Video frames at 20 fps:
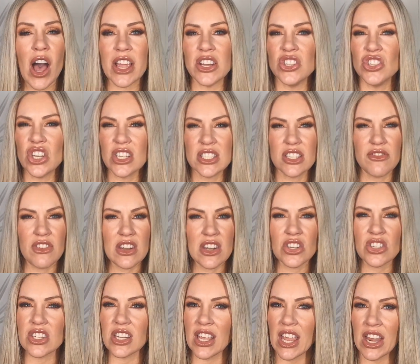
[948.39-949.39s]
I just
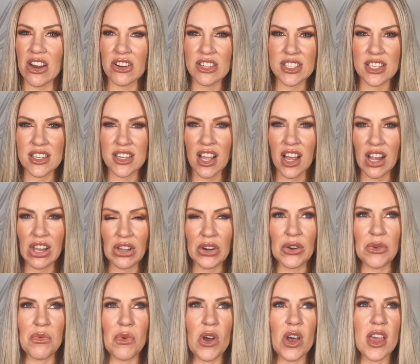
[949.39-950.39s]
finished a keratin
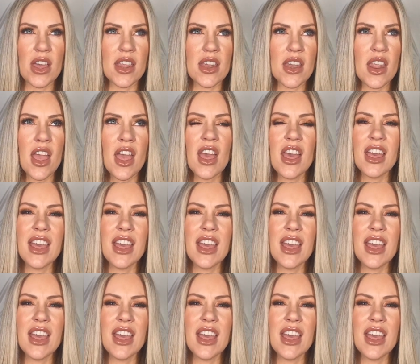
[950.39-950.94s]
color one.